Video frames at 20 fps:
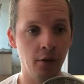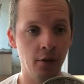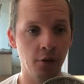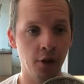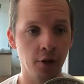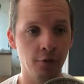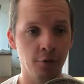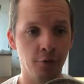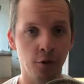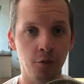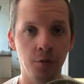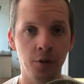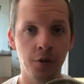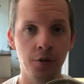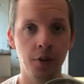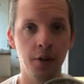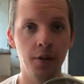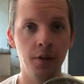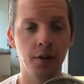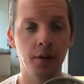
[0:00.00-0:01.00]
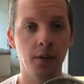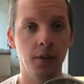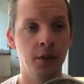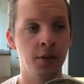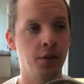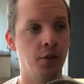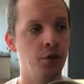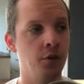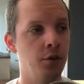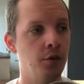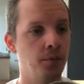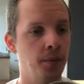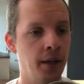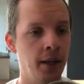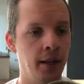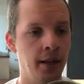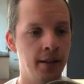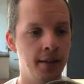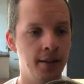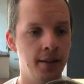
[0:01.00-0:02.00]
looking forward to it. It's going to
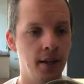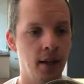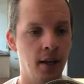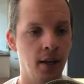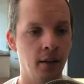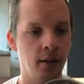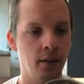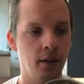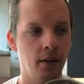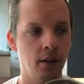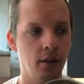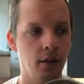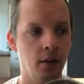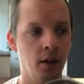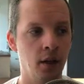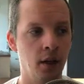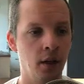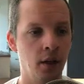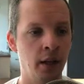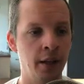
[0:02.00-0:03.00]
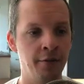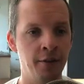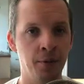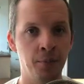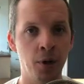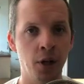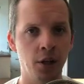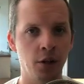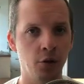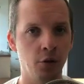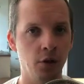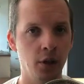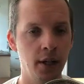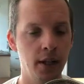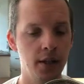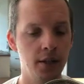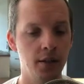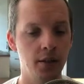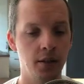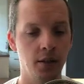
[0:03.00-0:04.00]
be sad leaving my
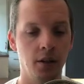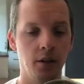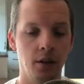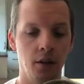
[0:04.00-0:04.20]
colleagues.